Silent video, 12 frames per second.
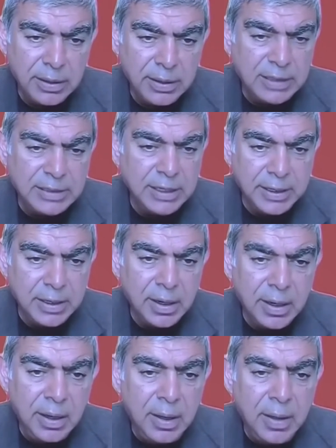That's it.
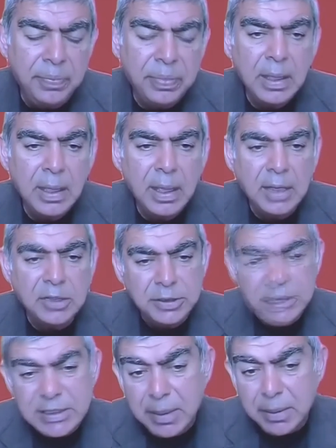Uh, so
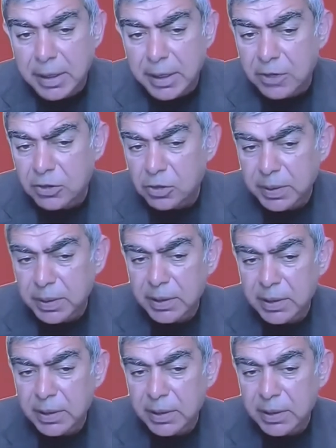this number needs to be